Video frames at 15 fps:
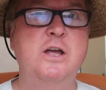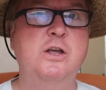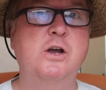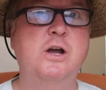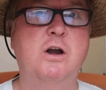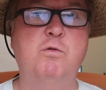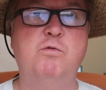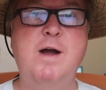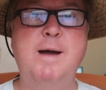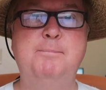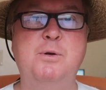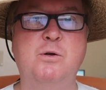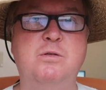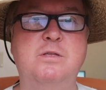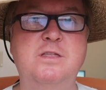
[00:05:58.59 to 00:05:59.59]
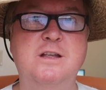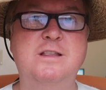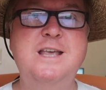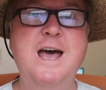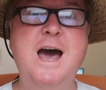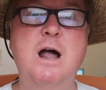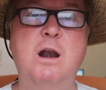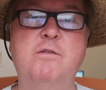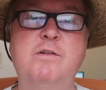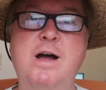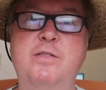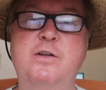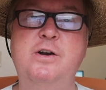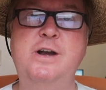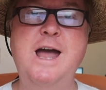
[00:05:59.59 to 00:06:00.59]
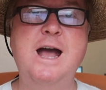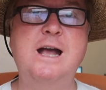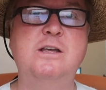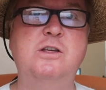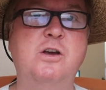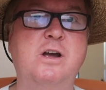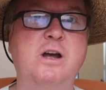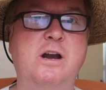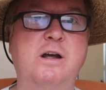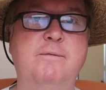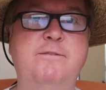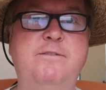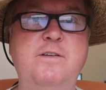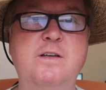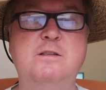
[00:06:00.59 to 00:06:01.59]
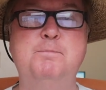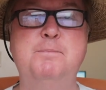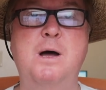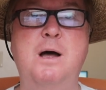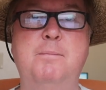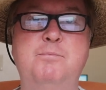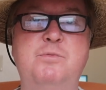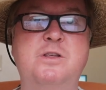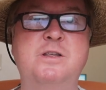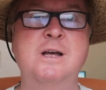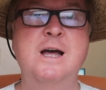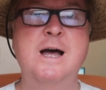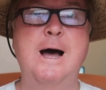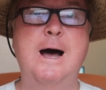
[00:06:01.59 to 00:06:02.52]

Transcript: You're going to wrap the towel around their neck. You're going to give them fist bumps.